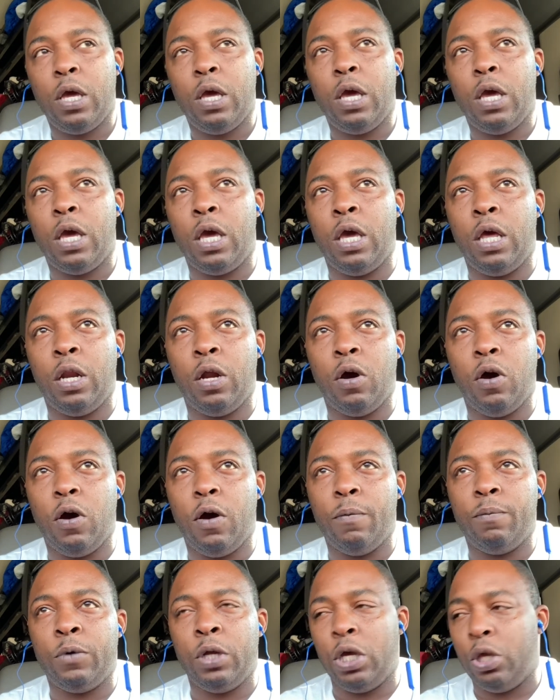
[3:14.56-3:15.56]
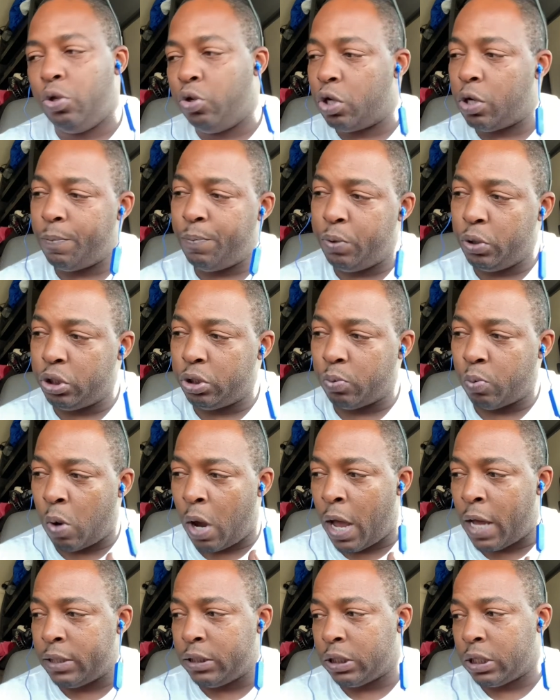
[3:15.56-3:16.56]
and then you can put your
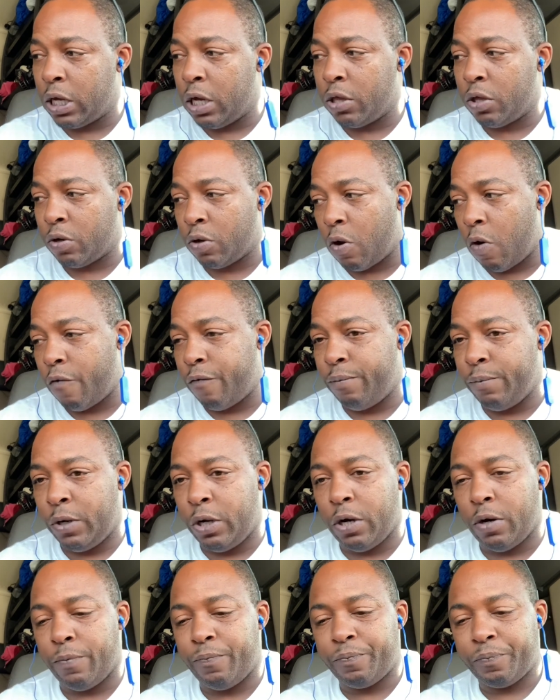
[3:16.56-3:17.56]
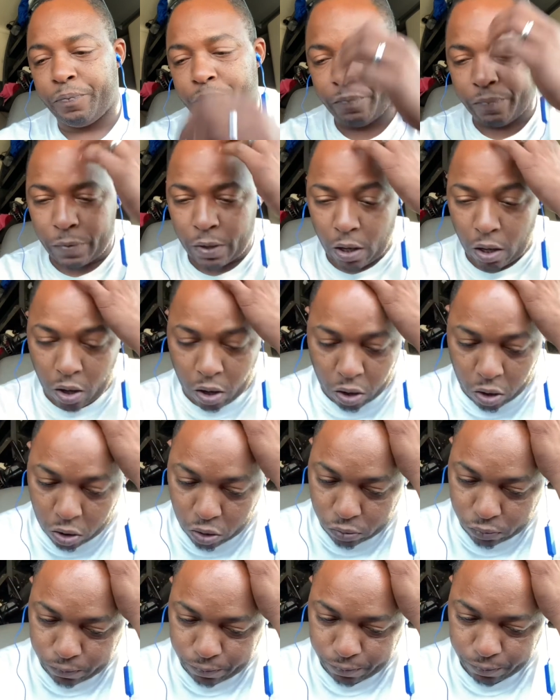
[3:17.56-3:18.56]
wires together and go from there.
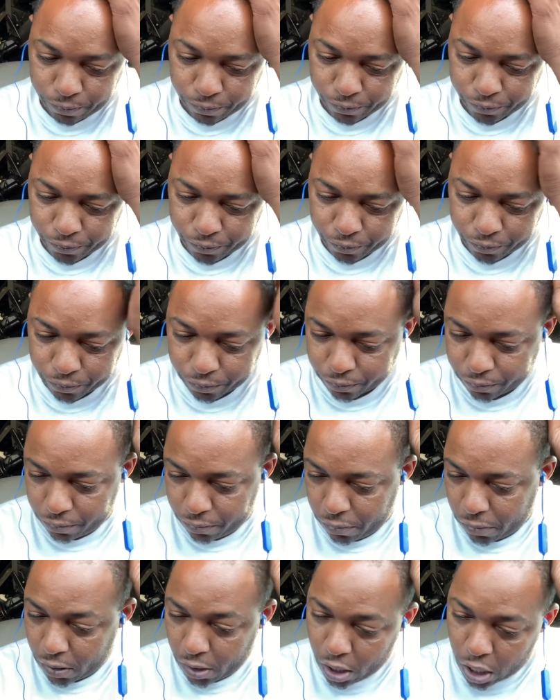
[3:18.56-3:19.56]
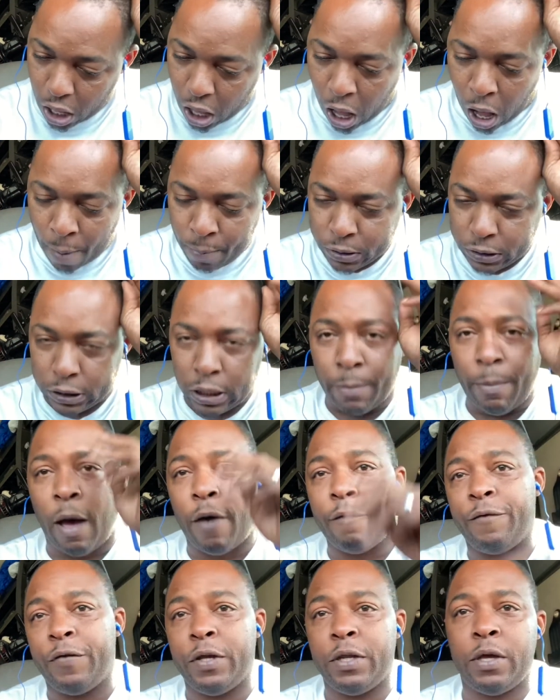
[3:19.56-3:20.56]
I'm gonna set my
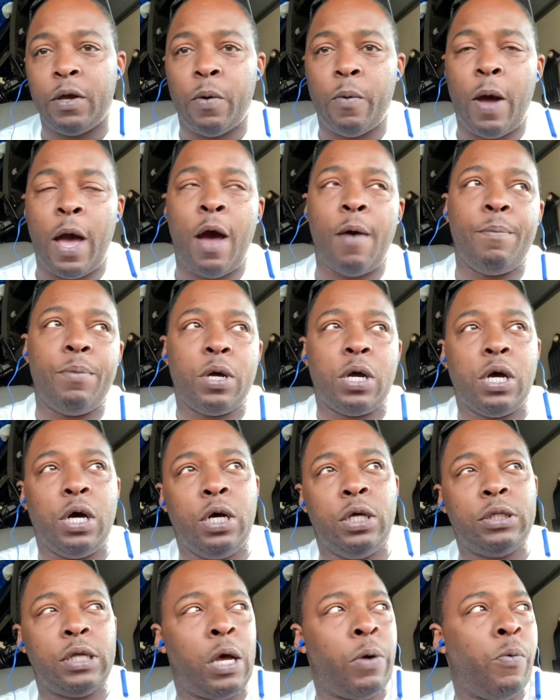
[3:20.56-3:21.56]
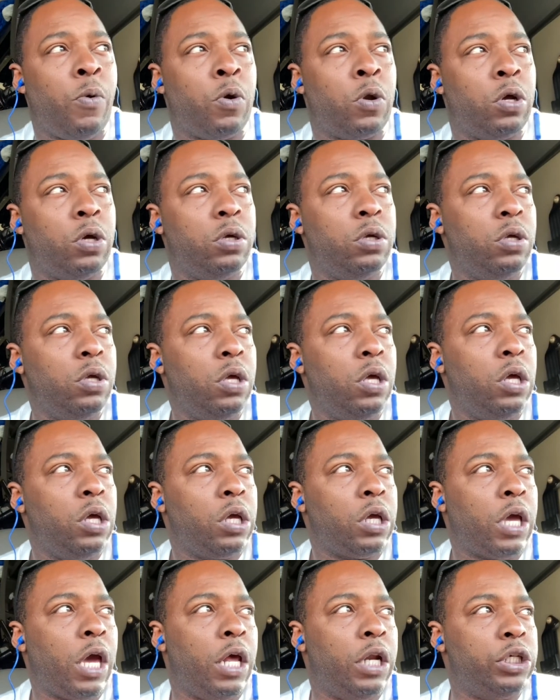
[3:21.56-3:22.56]
video out because I want to
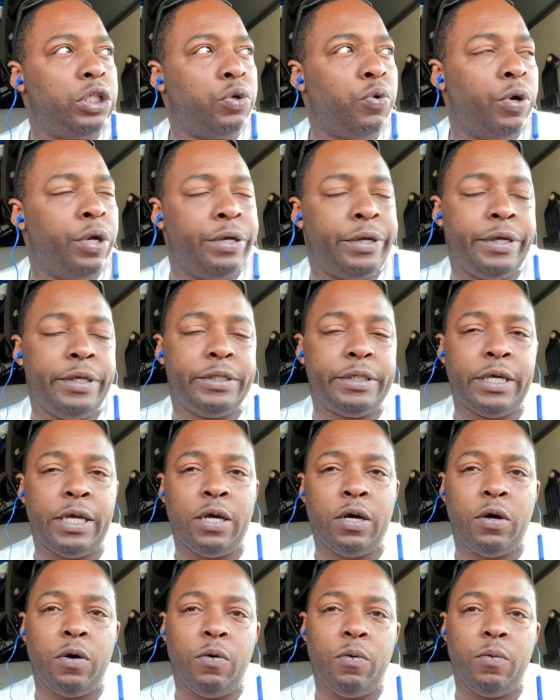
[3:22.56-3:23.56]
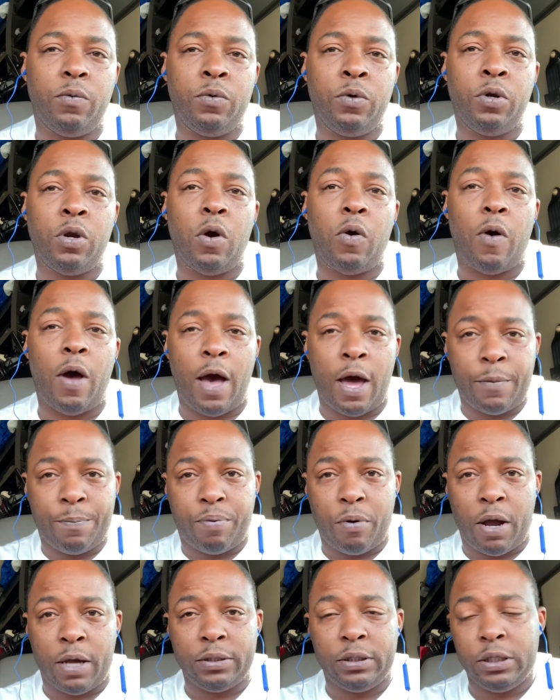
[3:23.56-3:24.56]
kind of show in detail, how the
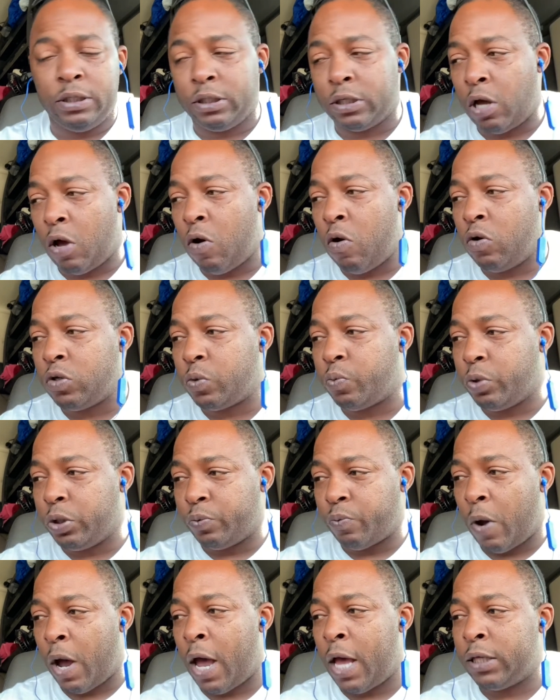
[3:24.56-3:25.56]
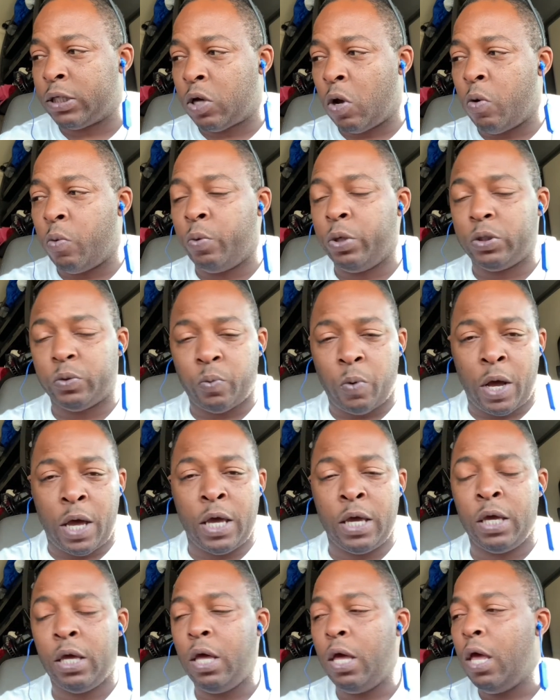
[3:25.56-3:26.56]
process goes, which wires go which
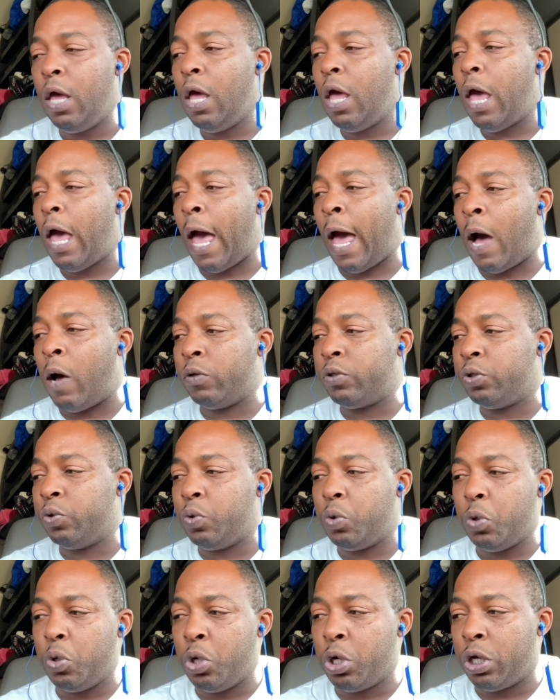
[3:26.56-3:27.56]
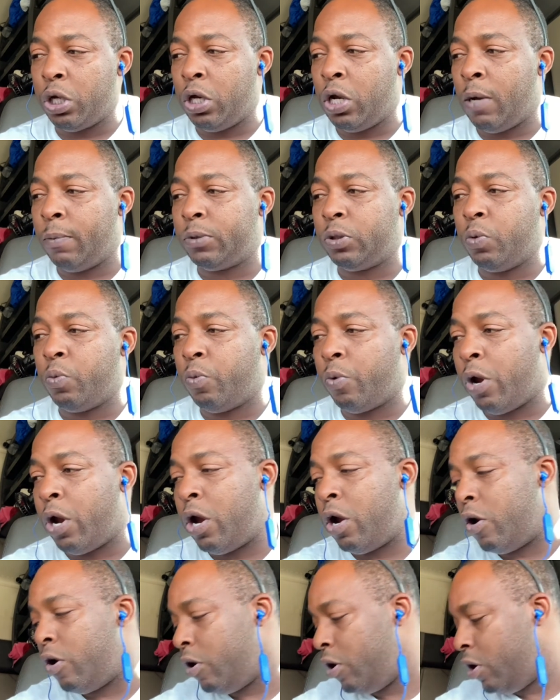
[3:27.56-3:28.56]
way, how to hook it up to where